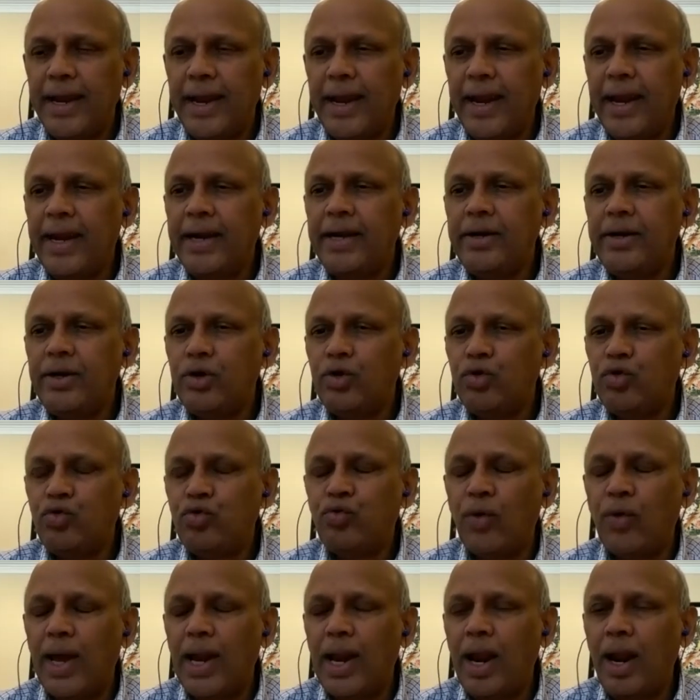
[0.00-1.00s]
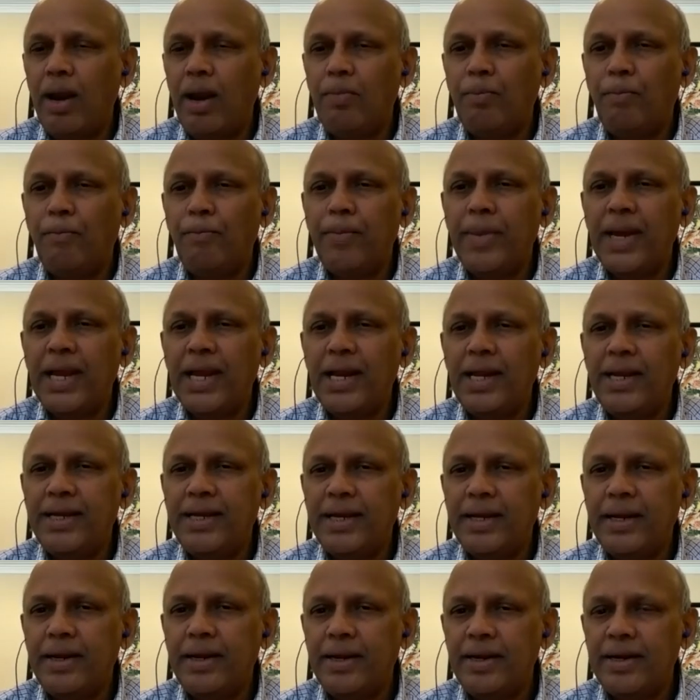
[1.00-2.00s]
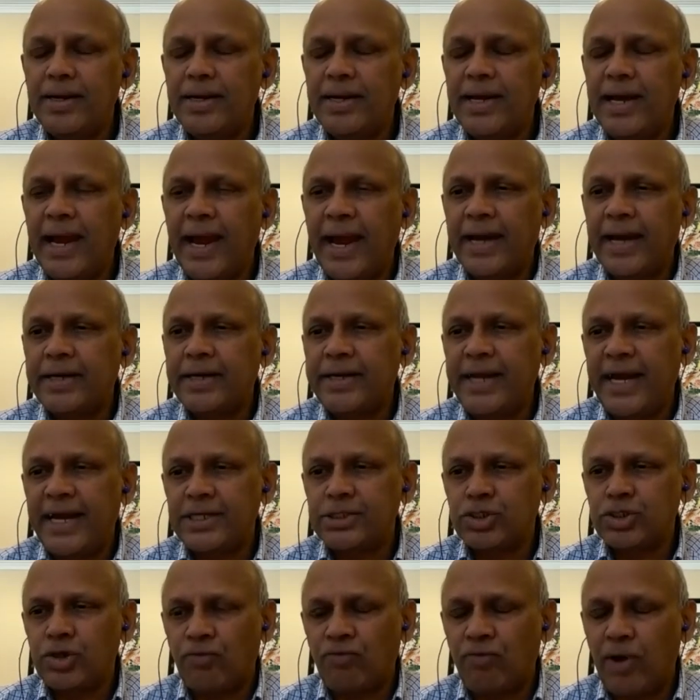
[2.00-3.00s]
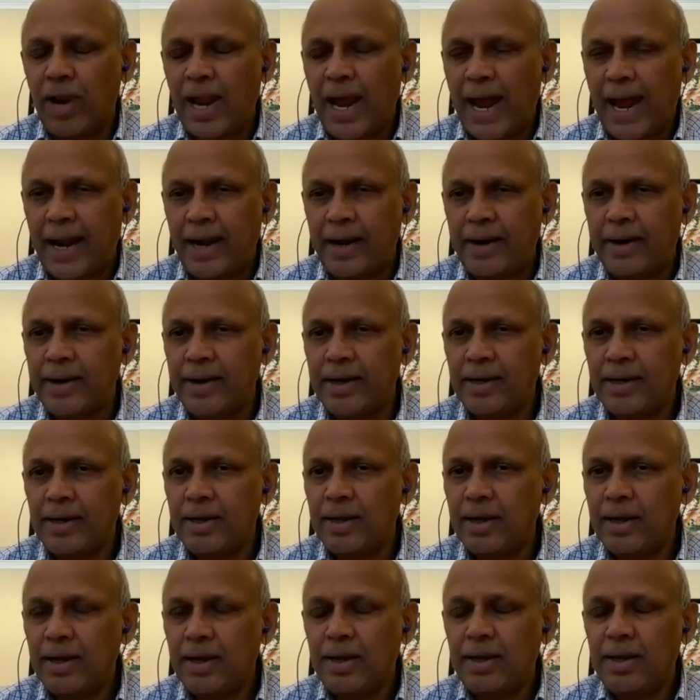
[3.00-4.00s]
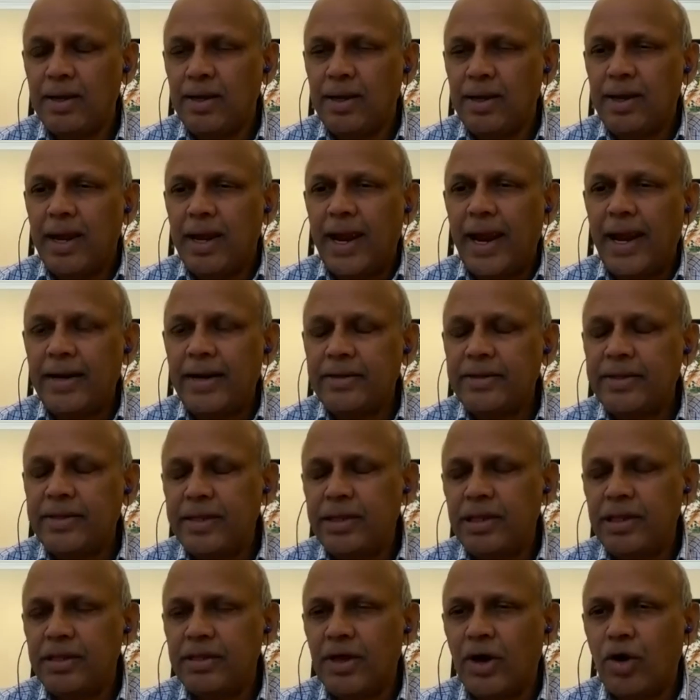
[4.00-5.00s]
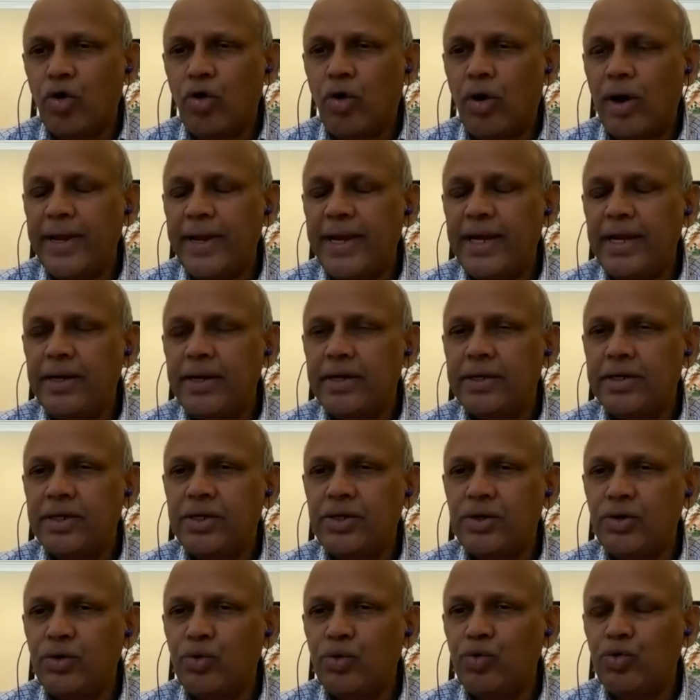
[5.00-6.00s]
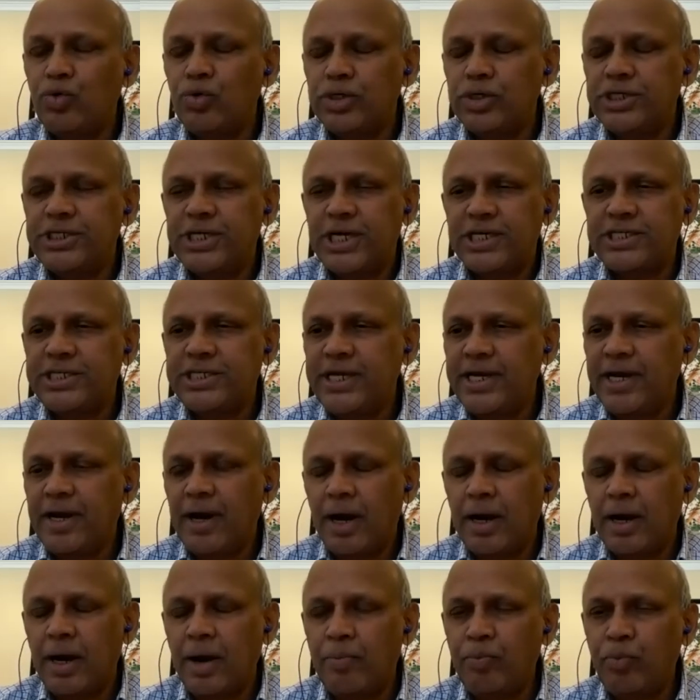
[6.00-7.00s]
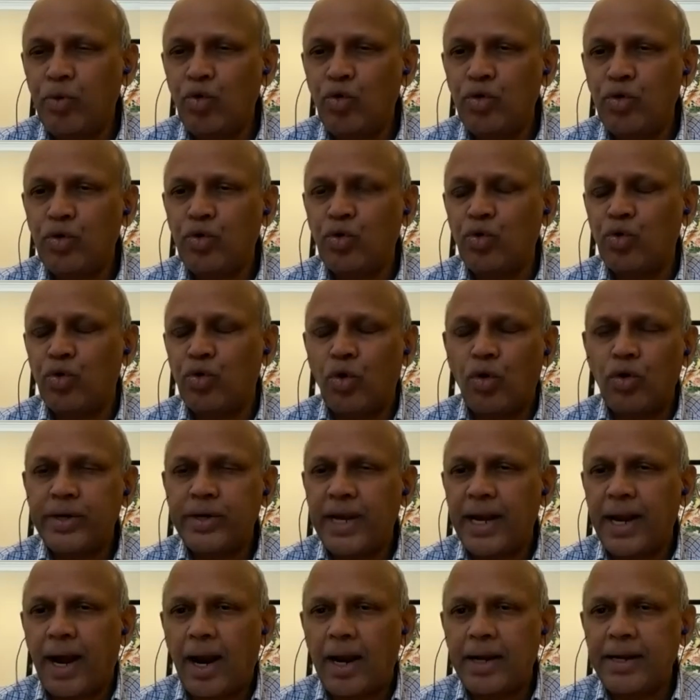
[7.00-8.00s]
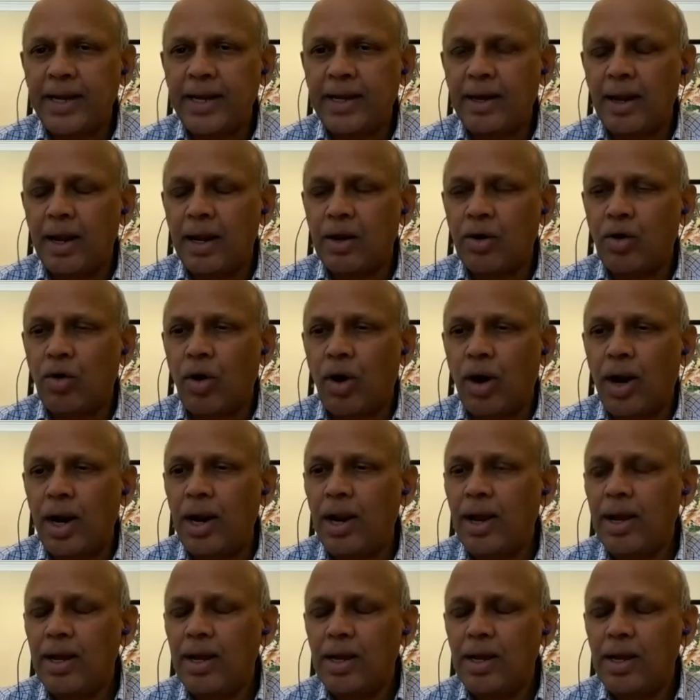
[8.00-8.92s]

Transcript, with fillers: in 12 million hectares of land. And this is according to Yashika Kapoor, who wrote an article called